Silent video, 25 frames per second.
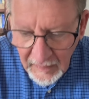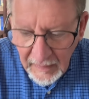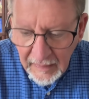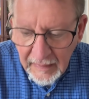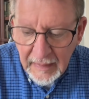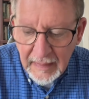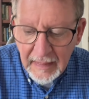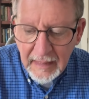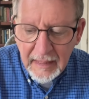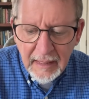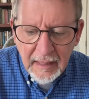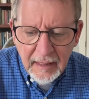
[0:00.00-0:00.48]

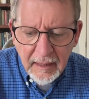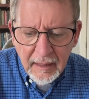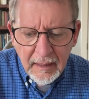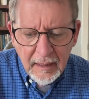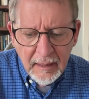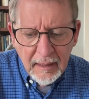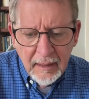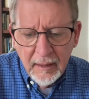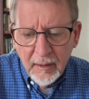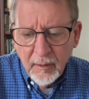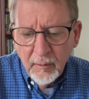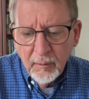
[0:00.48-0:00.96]
He
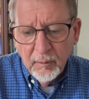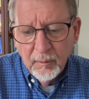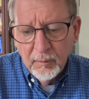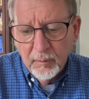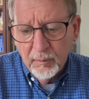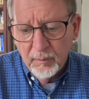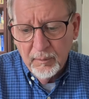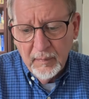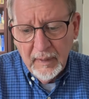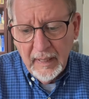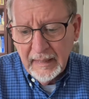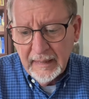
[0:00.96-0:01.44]

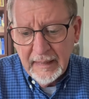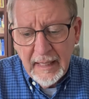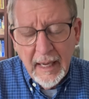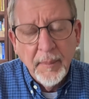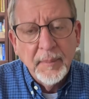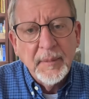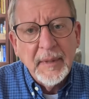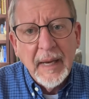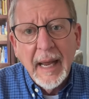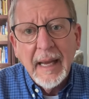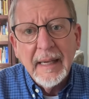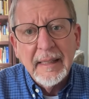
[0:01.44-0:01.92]

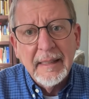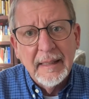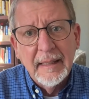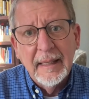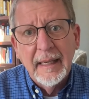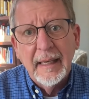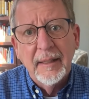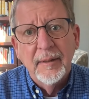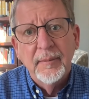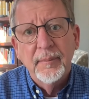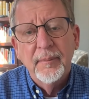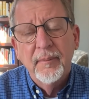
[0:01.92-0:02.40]
kept
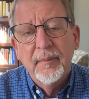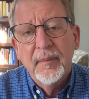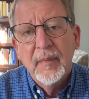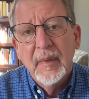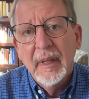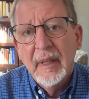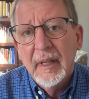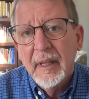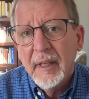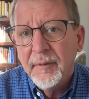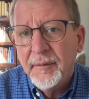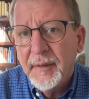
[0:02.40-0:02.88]
asking
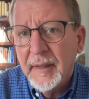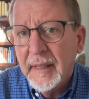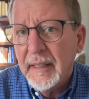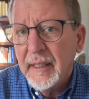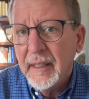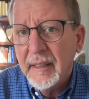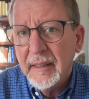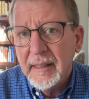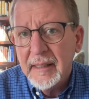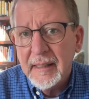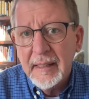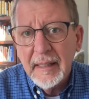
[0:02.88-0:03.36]
if he
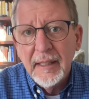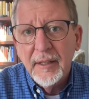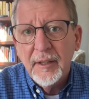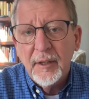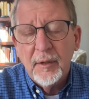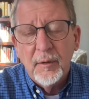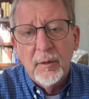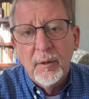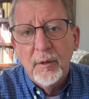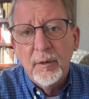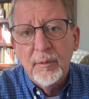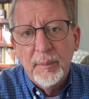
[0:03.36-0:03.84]
could see
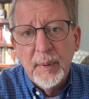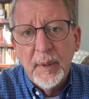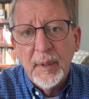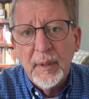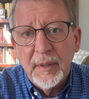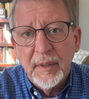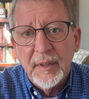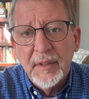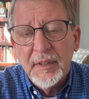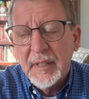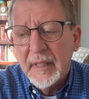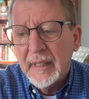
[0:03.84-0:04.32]
their old
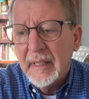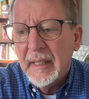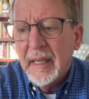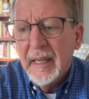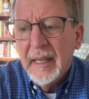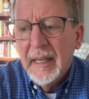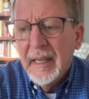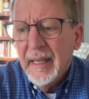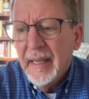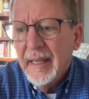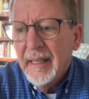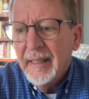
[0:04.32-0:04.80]
books, and
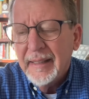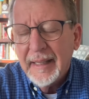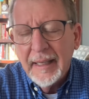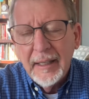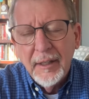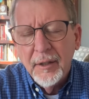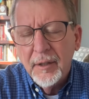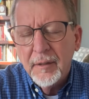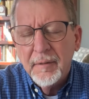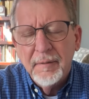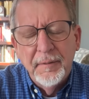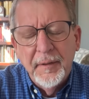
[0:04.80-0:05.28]
they
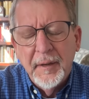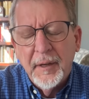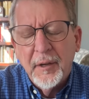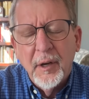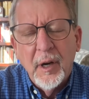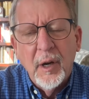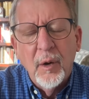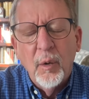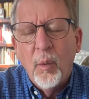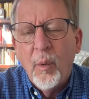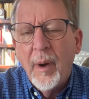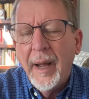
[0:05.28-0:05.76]
couldn't
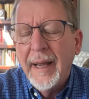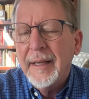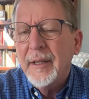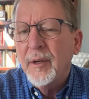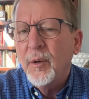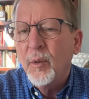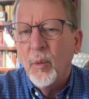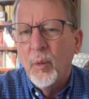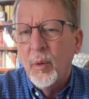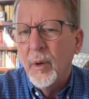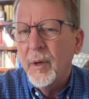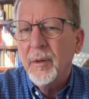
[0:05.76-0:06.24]
figure out why in
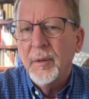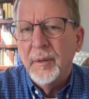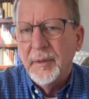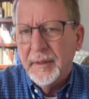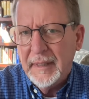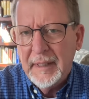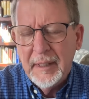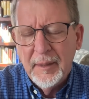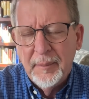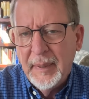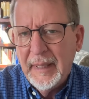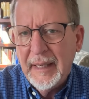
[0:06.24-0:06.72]
the world
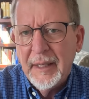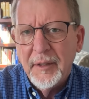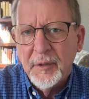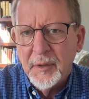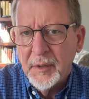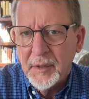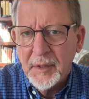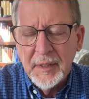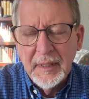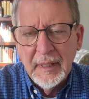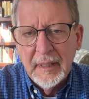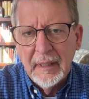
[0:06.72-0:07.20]
he'd be
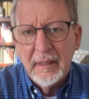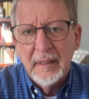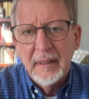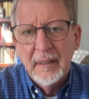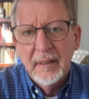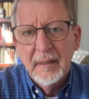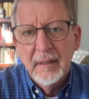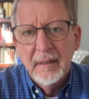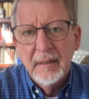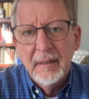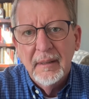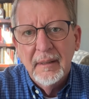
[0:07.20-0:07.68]
interested
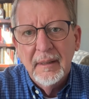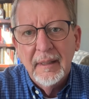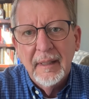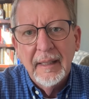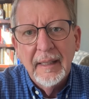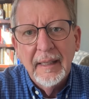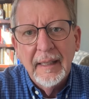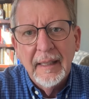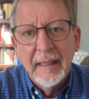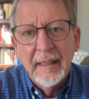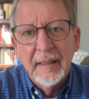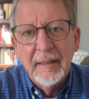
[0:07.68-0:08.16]

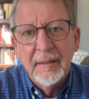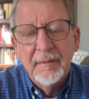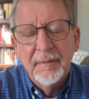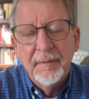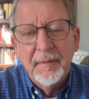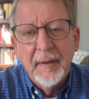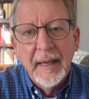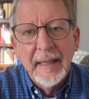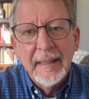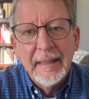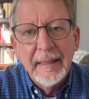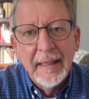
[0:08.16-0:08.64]
in
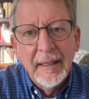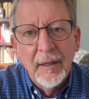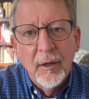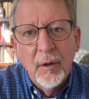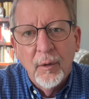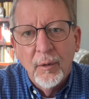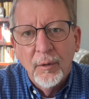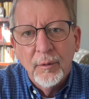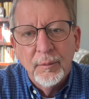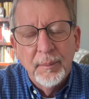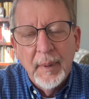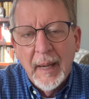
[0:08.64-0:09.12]
finding
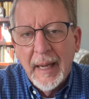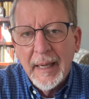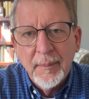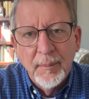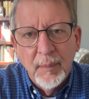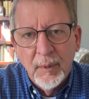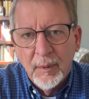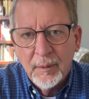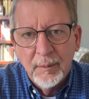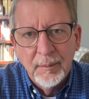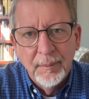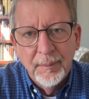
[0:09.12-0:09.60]
old
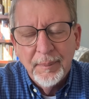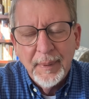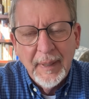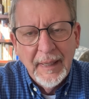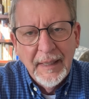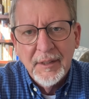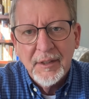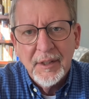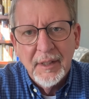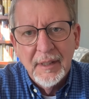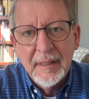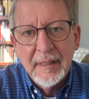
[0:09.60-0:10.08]
Bible
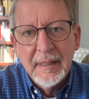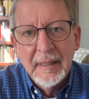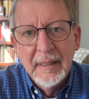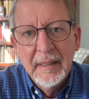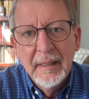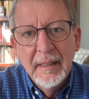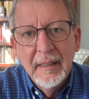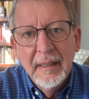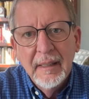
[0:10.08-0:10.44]
pages.